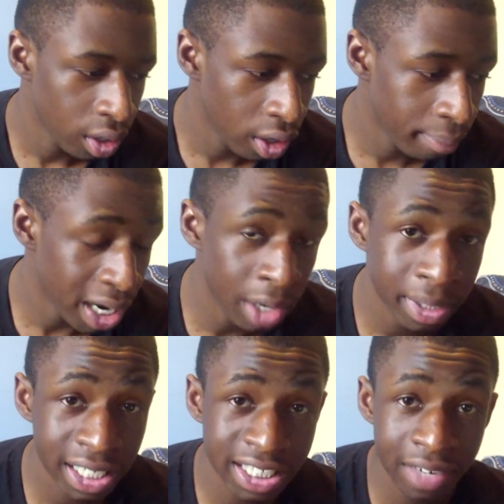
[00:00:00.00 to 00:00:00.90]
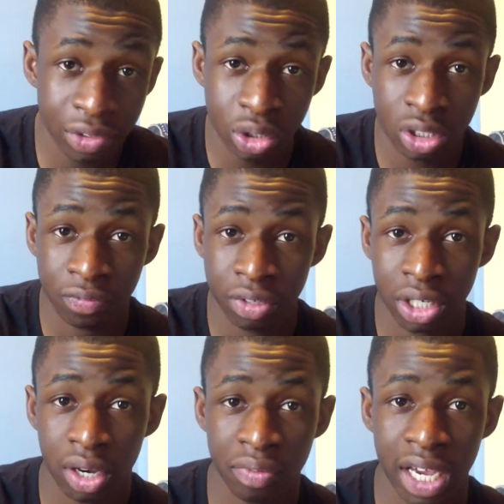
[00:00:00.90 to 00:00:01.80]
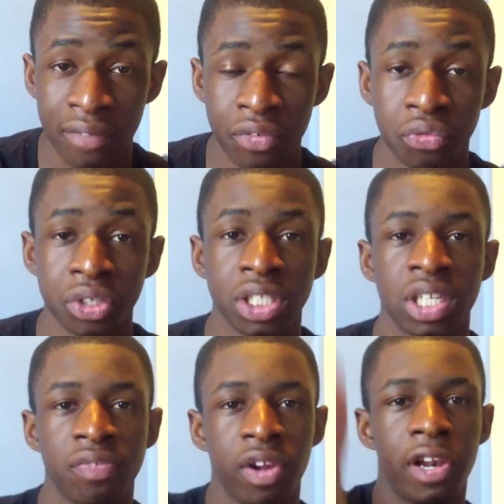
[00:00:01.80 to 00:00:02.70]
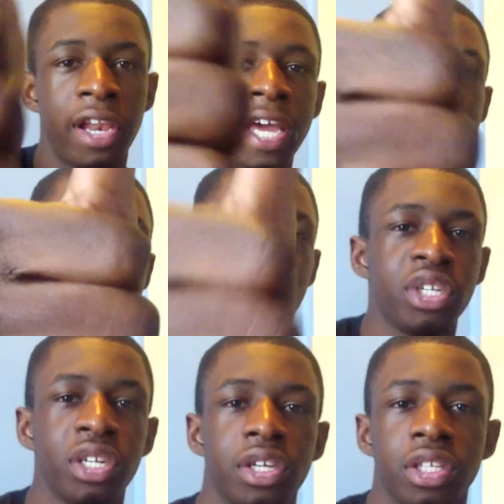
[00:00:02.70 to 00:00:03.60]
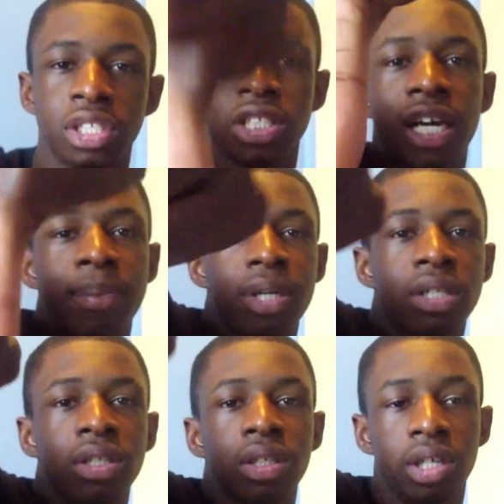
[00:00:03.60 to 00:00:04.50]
Um, I hope you guys have enjoyed the video. If you have, feel free to leave a like. If you didn't, hit the dislike button.